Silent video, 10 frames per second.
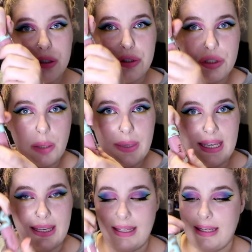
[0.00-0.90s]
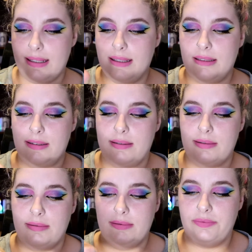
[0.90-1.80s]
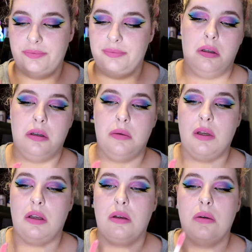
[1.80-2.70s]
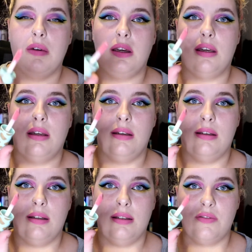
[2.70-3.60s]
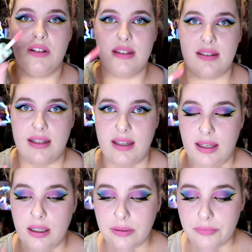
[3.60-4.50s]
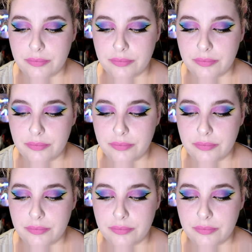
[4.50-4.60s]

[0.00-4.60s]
Joey. Ooey gooey. It's very sticky.